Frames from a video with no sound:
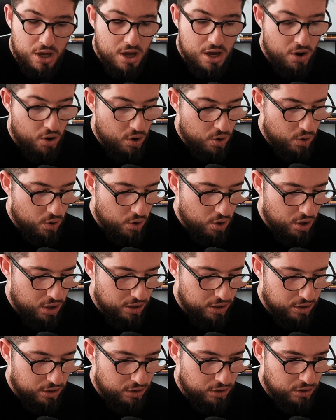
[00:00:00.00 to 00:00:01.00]
Or
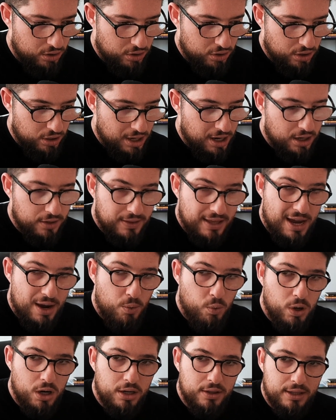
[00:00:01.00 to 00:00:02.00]
are they
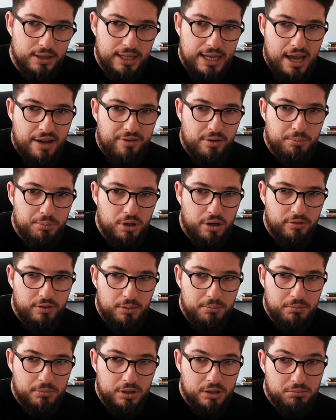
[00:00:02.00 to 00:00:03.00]
aware that they have a
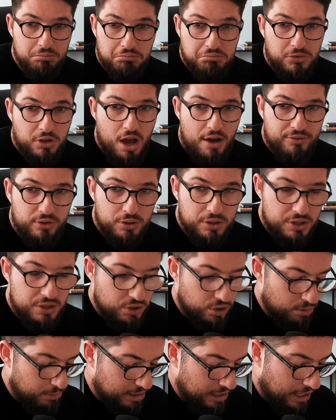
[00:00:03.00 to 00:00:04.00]
problem? You have to
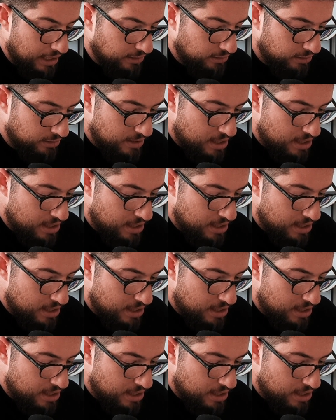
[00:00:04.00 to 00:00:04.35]
determine that.